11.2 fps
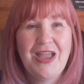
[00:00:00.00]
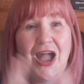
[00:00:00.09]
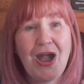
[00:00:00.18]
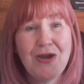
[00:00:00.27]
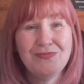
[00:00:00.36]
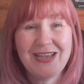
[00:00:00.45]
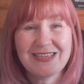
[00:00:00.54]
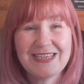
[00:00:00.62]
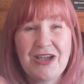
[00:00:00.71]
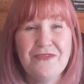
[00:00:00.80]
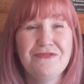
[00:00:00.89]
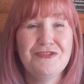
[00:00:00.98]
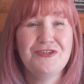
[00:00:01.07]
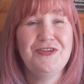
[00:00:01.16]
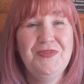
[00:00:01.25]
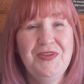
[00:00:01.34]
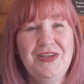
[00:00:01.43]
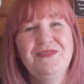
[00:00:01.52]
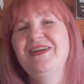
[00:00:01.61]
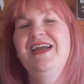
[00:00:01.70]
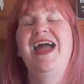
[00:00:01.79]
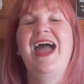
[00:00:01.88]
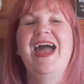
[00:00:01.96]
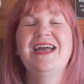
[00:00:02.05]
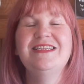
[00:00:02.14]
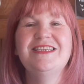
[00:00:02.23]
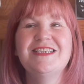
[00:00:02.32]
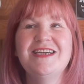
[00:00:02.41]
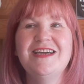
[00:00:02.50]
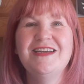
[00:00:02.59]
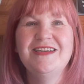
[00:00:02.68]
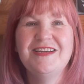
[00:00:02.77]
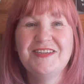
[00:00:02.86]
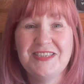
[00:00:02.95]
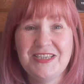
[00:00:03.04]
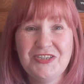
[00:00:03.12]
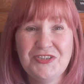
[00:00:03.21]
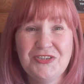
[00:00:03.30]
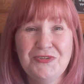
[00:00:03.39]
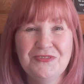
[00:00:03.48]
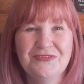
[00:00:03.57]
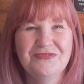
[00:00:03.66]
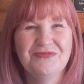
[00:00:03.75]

hope that's helpful to you, and I'll see you soon.